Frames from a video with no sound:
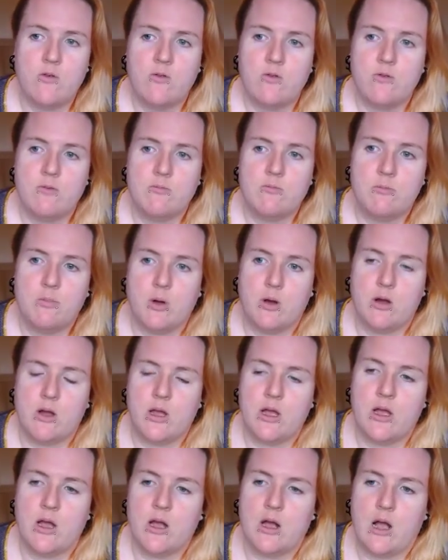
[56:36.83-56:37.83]
but
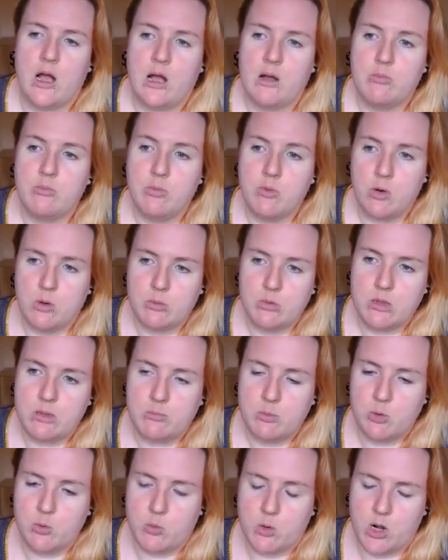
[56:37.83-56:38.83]
I'll probably put
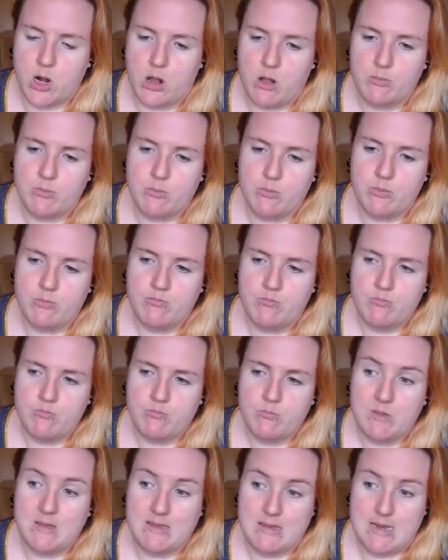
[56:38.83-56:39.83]
one up
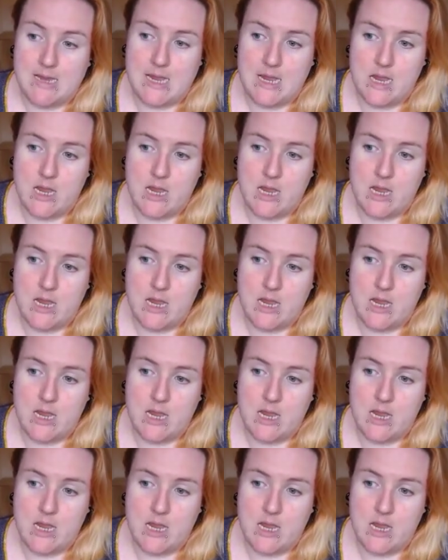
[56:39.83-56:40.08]
today,